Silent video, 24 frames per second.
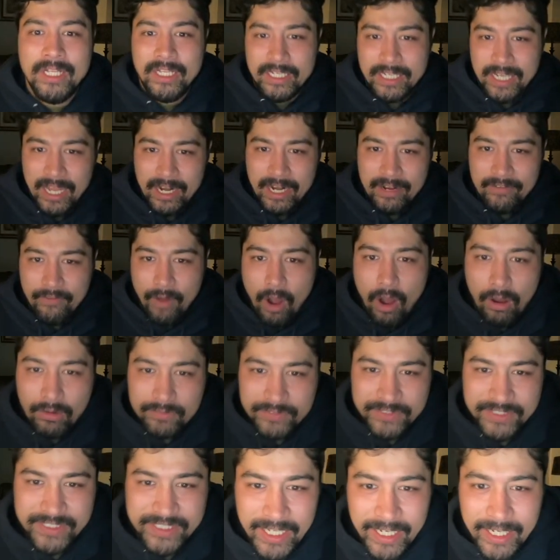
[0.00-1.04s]
kind of
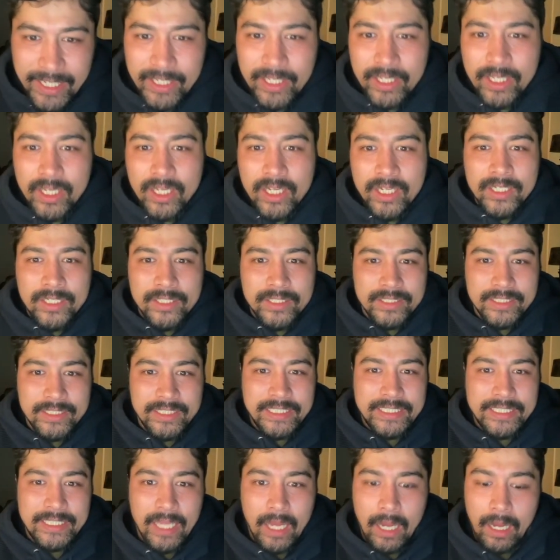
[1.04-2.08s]
offsetting
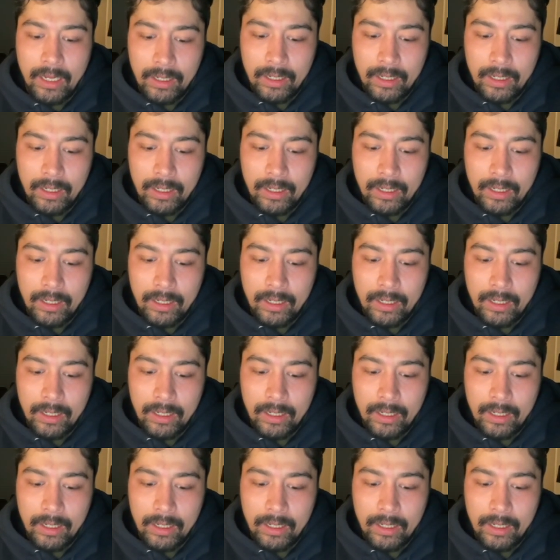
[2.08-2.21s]
the